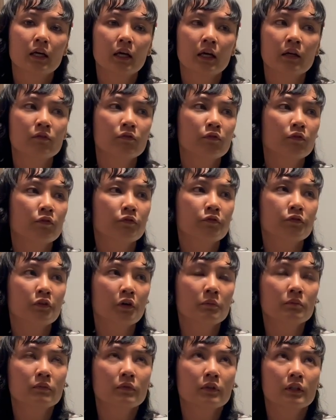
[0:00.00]
And
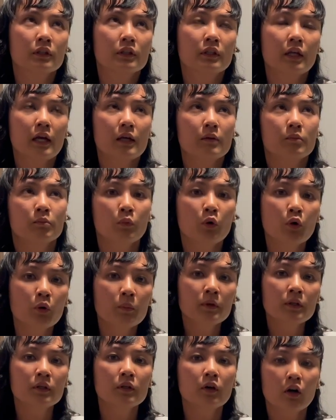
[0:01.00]
from that
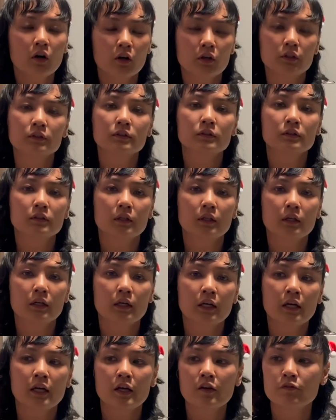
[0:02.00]
moment on,
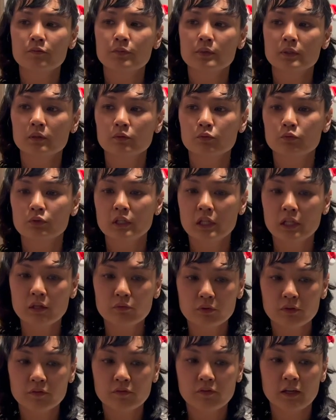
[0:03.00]
I have been really
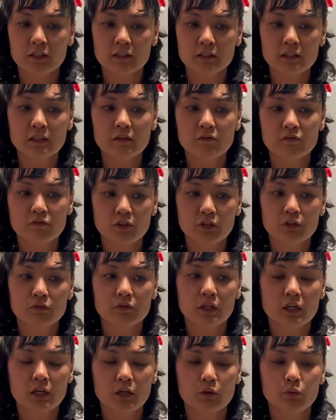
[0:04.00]
reflecting and
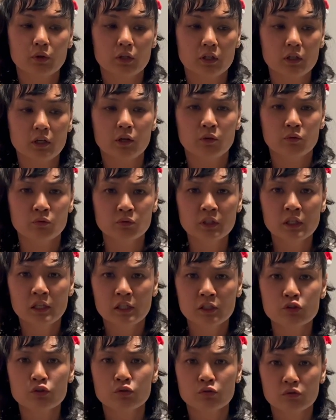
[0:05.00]
figuring out whether I
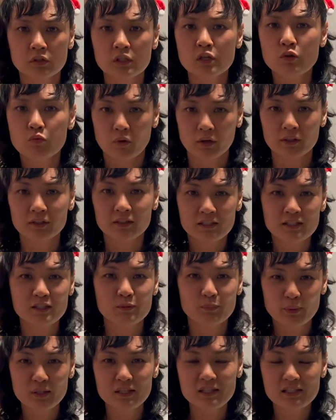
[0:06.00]
really truly want
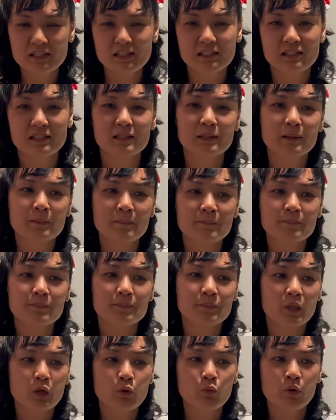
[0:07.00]
this business,
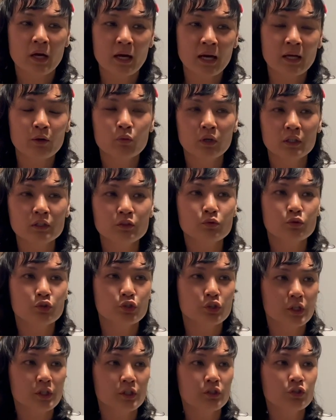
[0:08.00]
where I want to
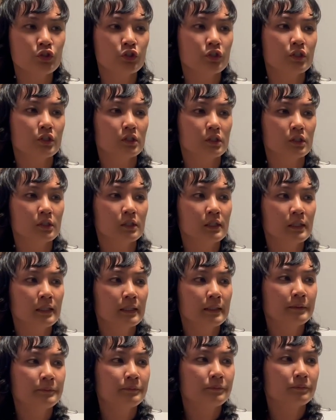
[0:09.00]
change
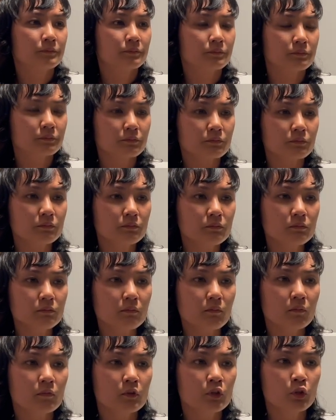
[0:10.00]

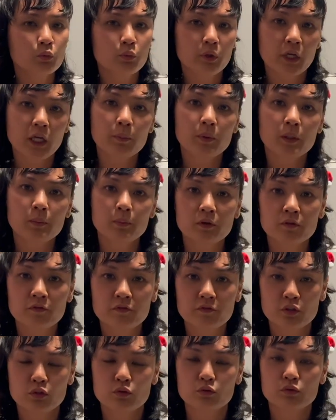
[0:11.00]
the way people
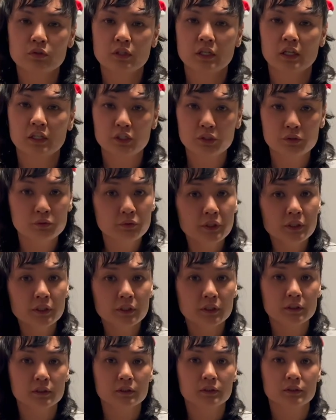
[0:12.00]
view their
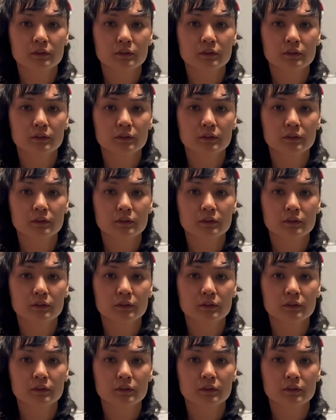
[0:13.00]
career,